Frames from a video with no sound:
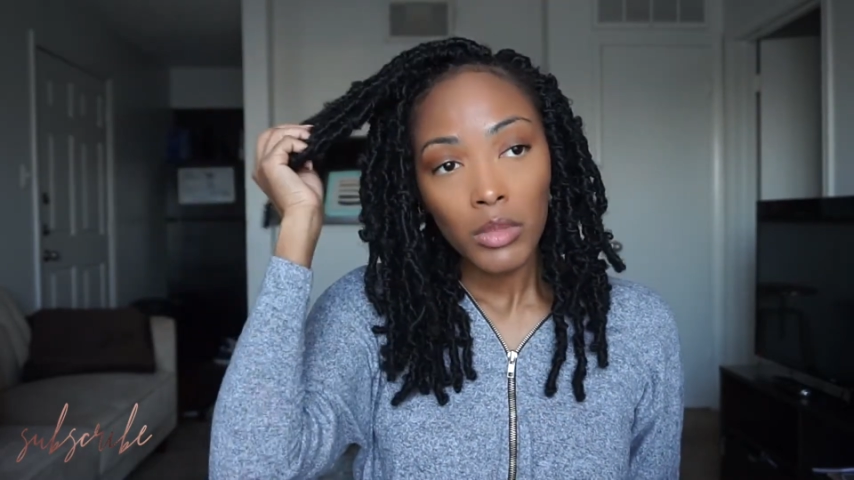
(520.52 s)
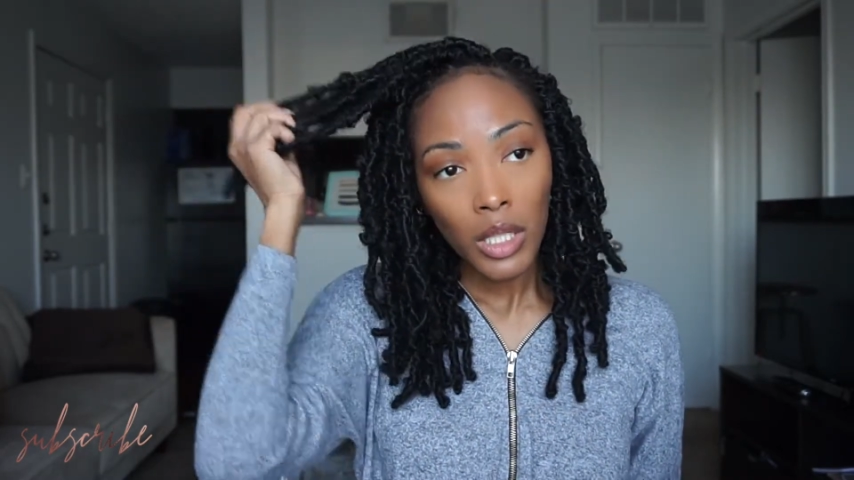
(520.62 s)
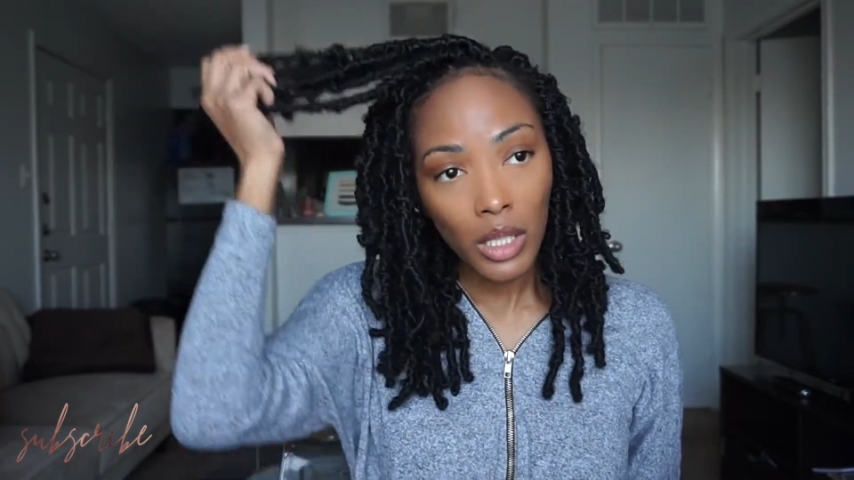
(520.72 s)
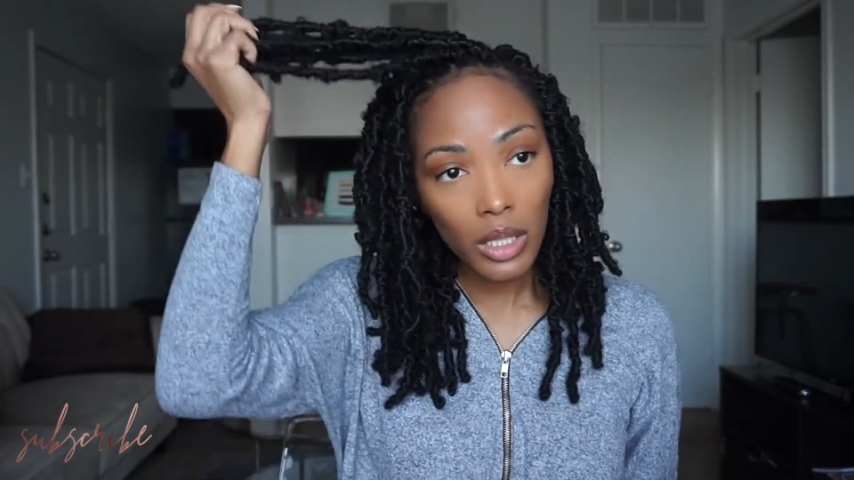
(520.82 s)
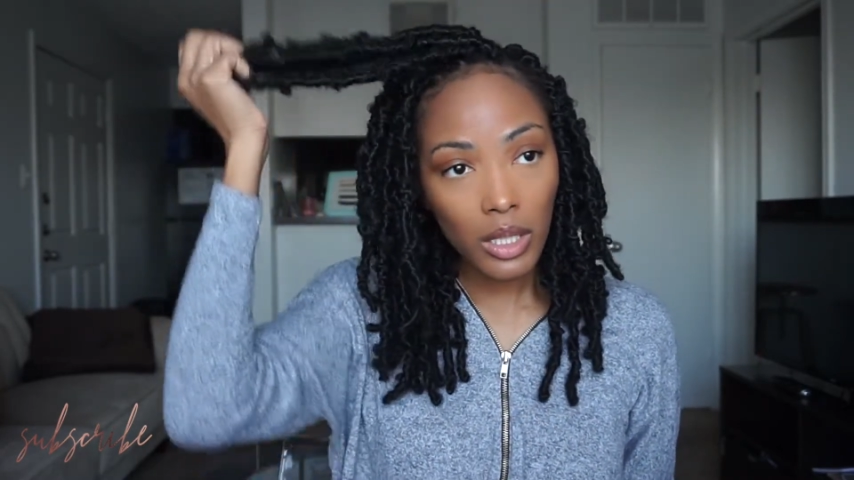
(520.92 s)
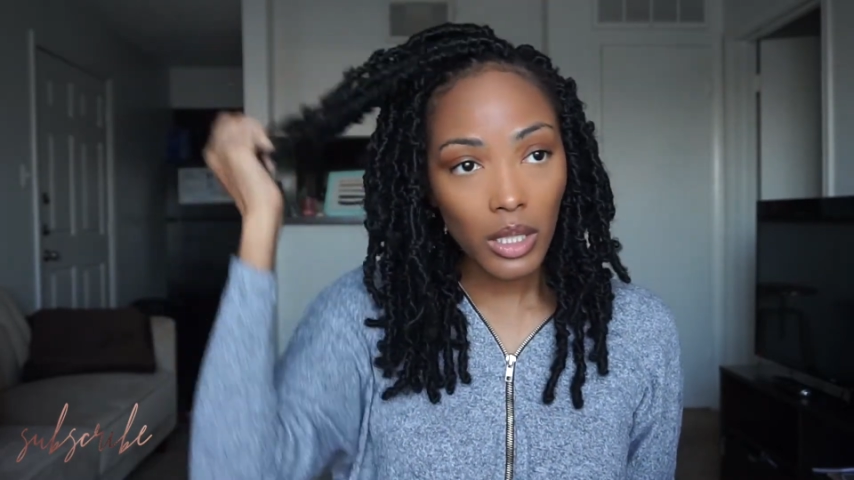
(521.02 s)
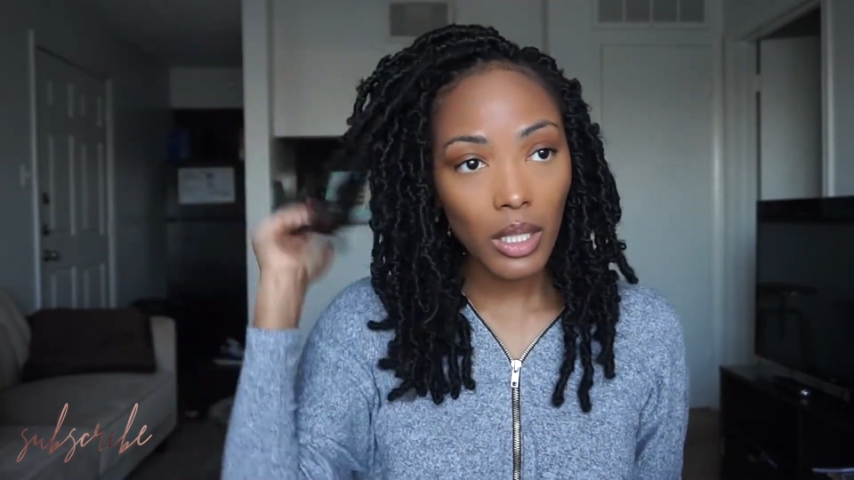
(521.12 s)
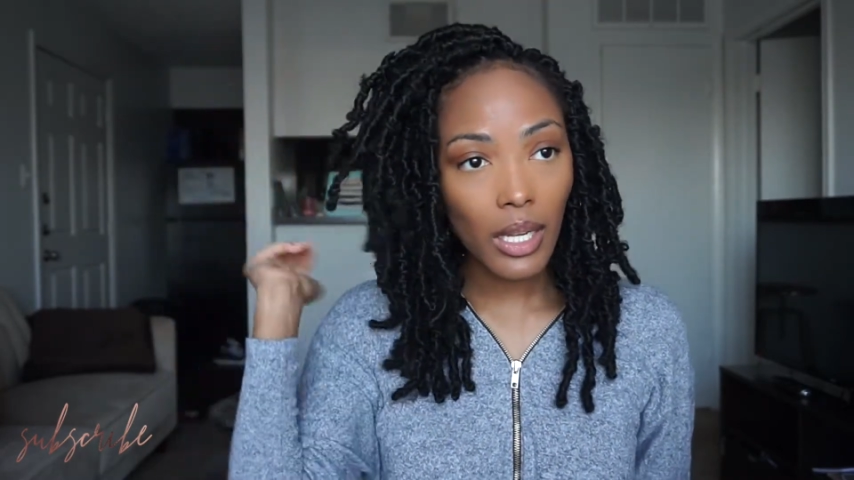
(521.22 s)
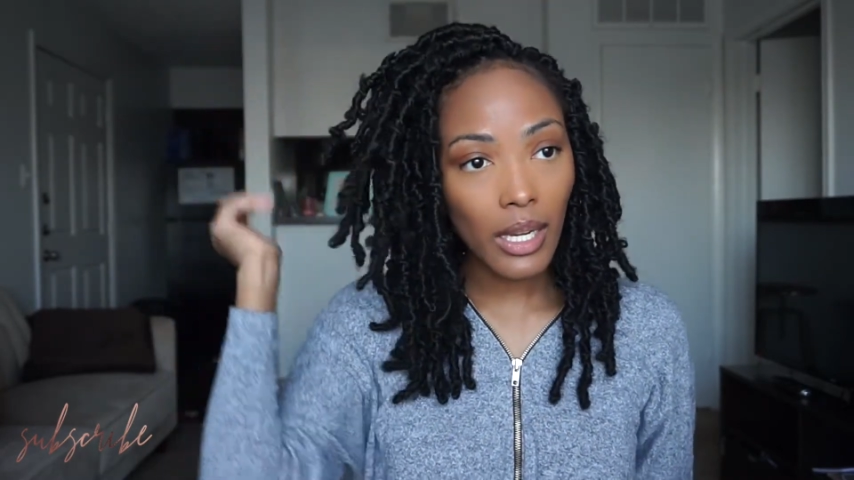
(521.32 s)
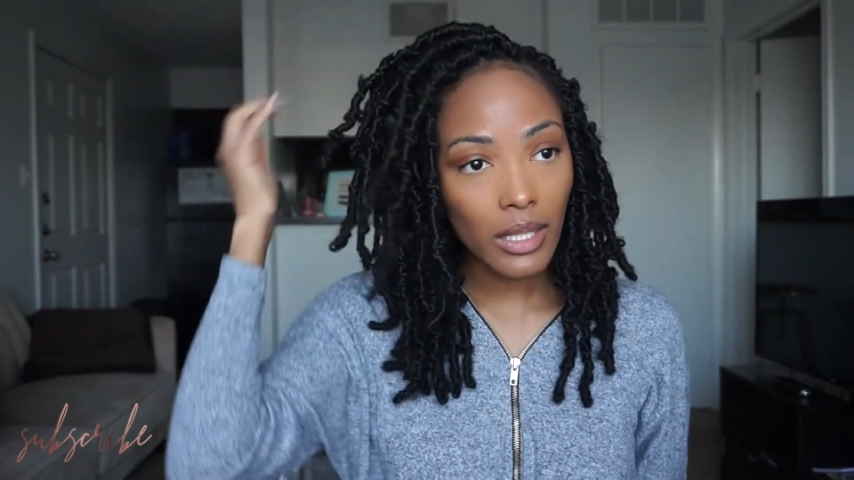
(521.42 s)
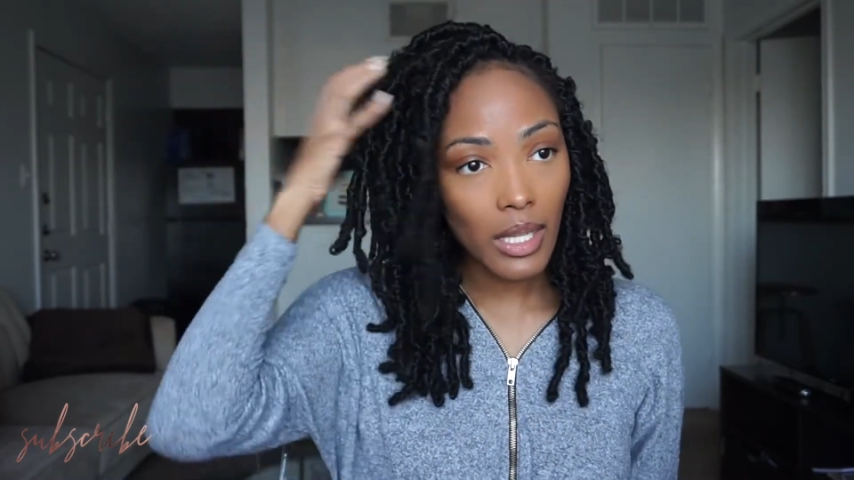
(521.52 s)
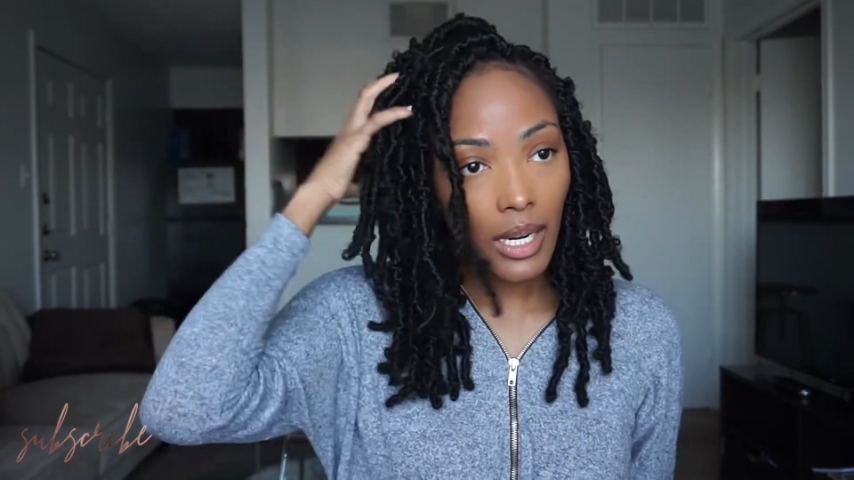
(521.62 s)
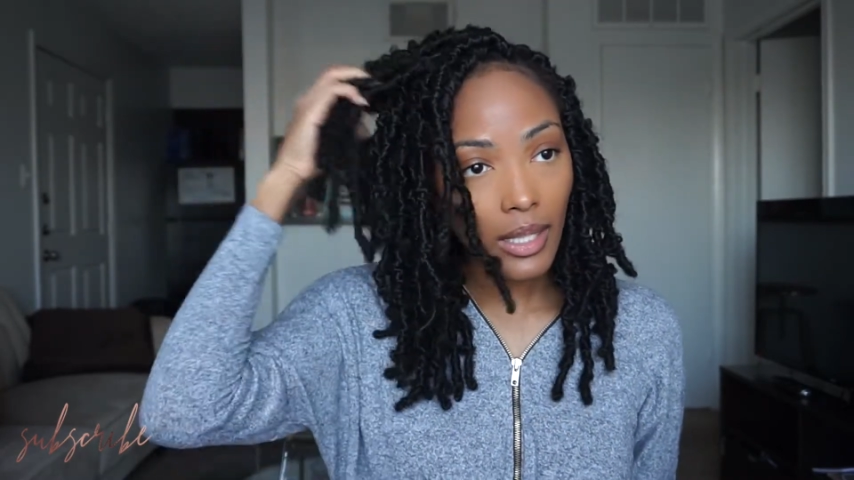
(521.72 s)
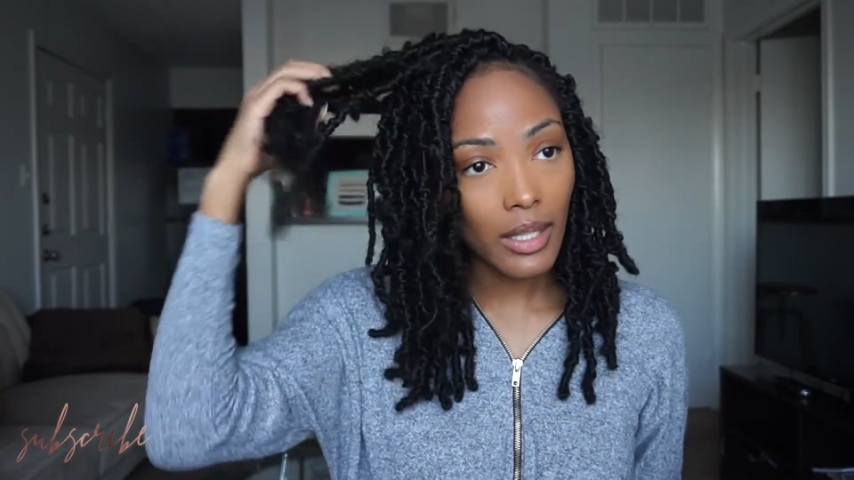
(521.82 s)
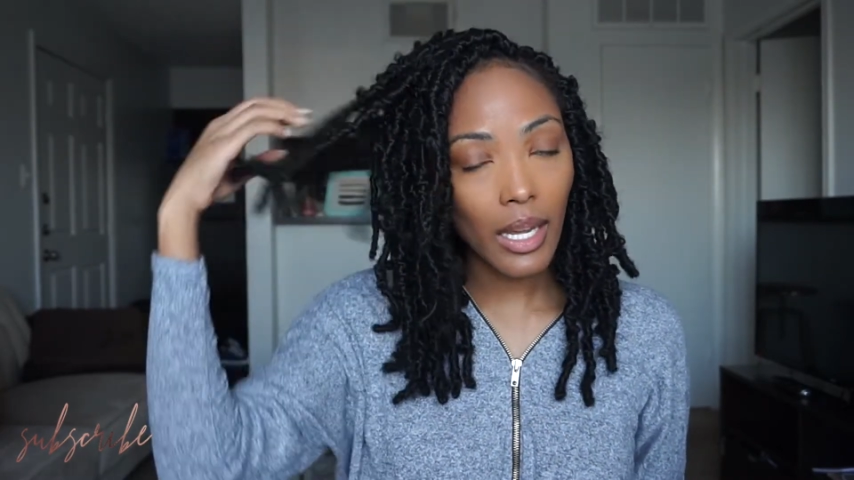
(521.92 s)
it looks good. Like I said, I
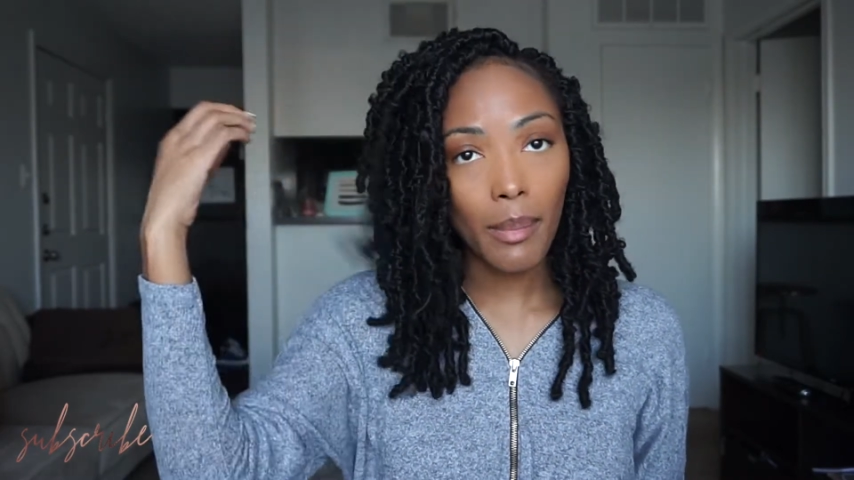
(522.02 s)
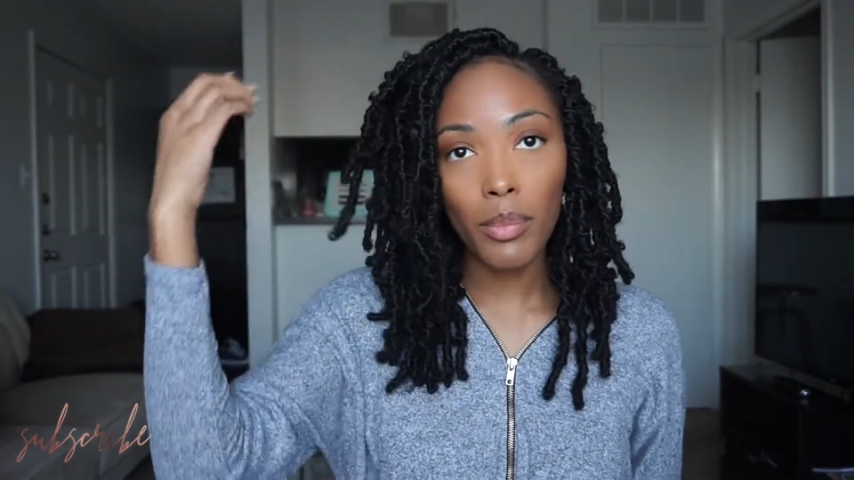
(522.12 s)
can like